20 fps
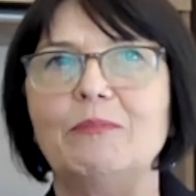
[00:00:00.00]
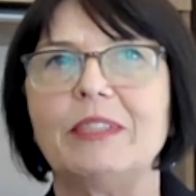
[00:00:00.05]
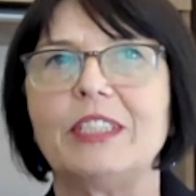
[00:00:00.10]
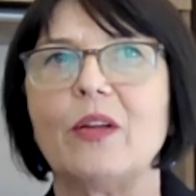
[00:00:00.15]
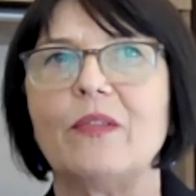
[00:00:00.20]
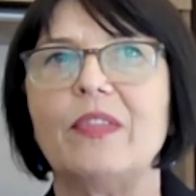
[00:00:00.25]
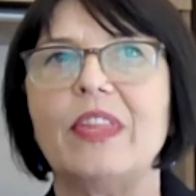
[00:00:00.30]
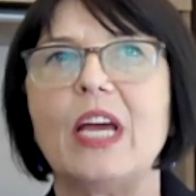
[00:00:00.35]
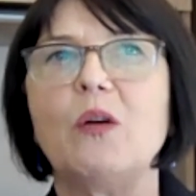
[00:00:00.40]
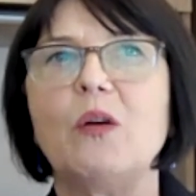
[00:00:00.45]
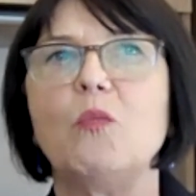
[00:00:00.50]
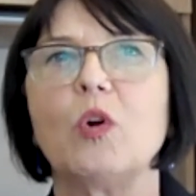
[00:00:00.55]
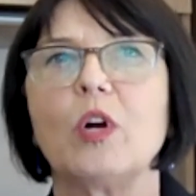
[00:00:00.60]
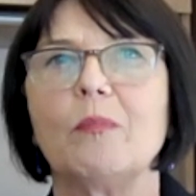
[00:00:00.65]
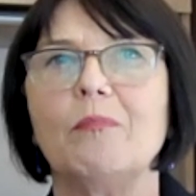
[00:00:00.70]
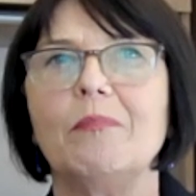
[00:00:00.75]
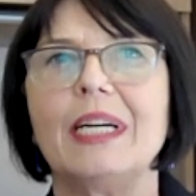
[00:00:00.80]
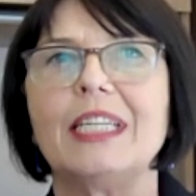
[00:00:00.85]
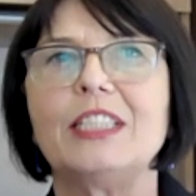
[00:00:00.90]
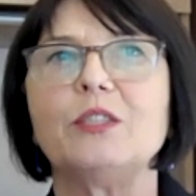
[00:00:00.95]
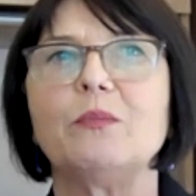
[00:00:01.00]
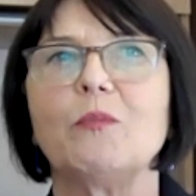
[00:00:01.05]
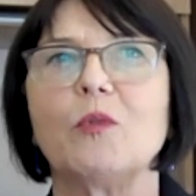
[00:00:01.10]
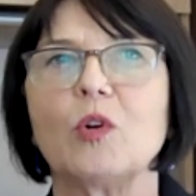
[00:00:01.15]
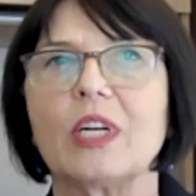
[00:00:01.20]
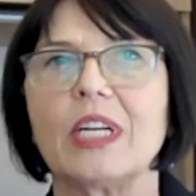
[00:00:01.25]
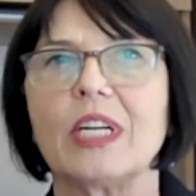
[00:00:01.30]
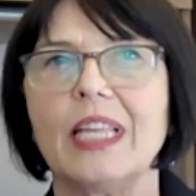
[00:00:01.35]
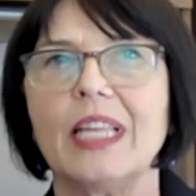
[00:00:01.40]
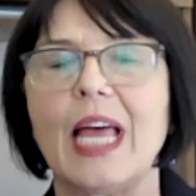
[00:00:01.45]
So they were much
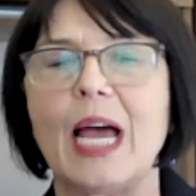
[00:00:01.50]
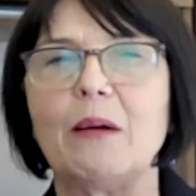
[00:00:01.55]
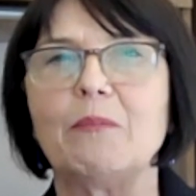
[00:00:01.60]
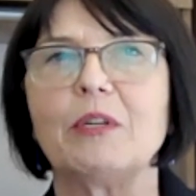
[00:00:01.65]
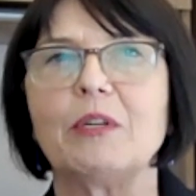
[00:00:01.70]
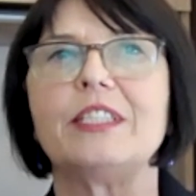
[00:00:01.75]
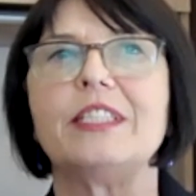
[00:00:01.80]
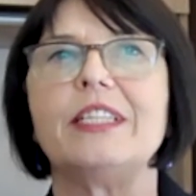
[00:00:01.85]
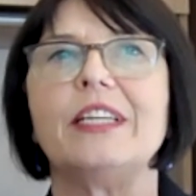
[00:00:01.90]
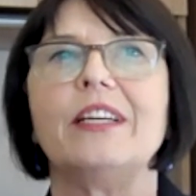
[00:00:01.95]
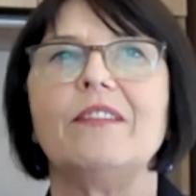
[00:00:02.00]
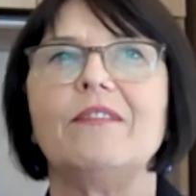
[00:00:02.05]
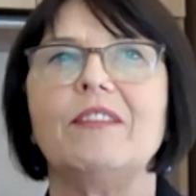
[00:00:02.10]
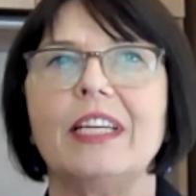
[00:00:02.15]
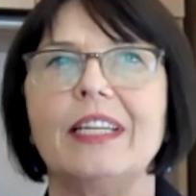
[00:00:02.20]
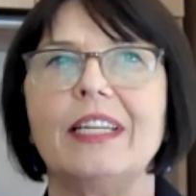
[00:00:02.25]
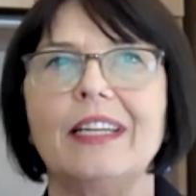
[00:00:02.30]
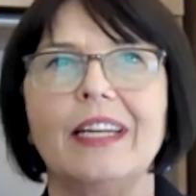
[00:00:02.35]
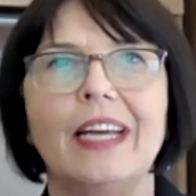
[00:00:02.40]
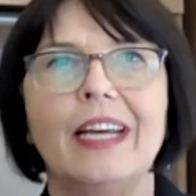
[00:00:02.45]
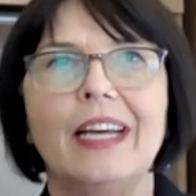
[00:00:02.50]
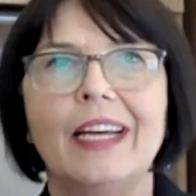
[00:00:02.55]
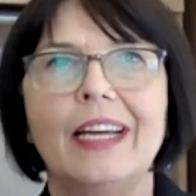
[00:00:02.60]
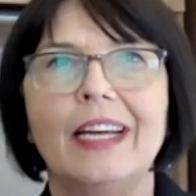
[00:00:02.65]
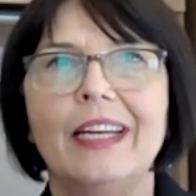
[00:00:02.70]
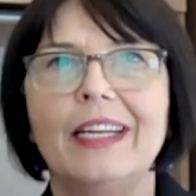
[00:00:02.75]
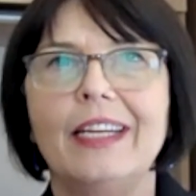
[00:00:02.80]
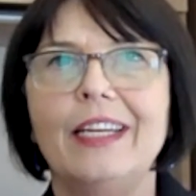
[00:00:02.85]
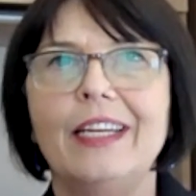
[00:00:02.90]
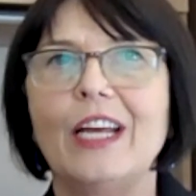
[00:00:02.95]
more collaborative and,
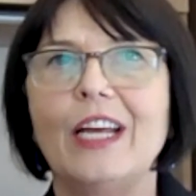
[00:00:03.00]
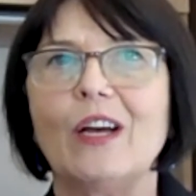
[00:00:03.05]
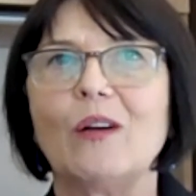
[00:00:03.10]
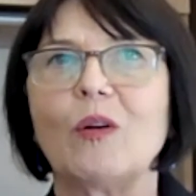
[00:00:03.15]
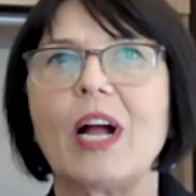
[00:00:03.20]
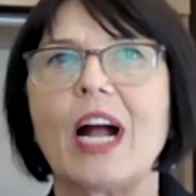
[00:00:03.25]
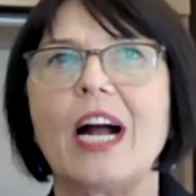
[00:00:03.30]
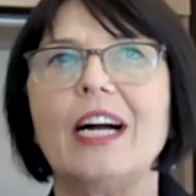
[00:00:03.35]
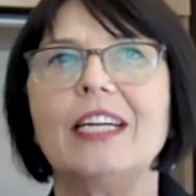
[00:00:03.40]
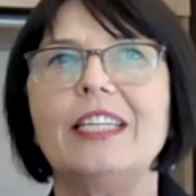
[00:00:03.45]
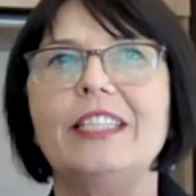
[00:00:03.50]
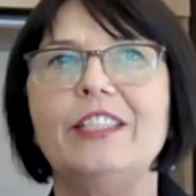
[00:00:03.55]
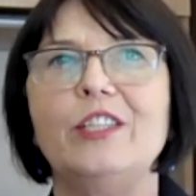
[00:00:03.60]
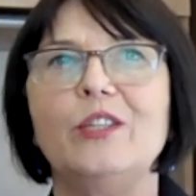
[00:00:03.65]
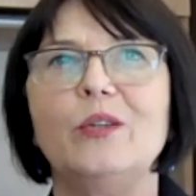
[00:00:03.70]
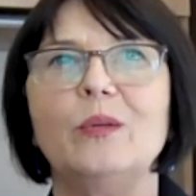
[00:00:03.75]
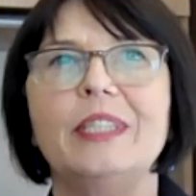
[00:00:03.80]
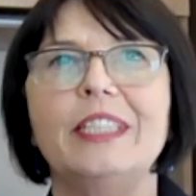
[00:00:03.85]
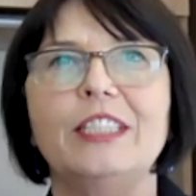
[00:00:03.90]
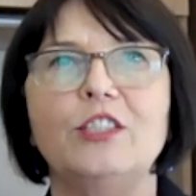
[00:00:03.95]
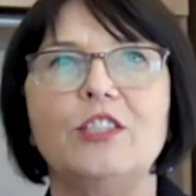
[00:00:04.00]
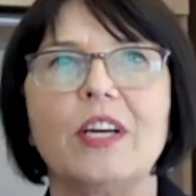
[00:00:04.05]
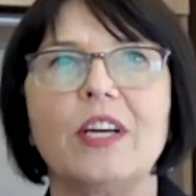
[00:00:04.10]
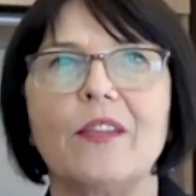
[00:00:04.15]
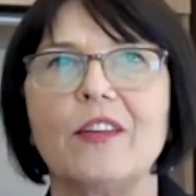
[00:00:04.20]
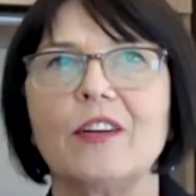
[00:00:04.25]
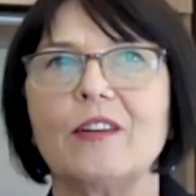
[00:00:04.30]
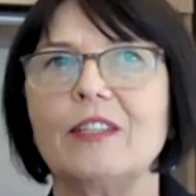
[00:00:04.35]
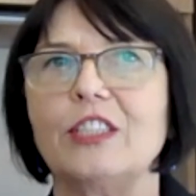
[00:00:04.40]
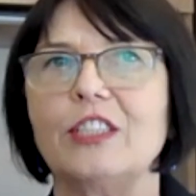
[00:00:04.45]
you know, kind to each other.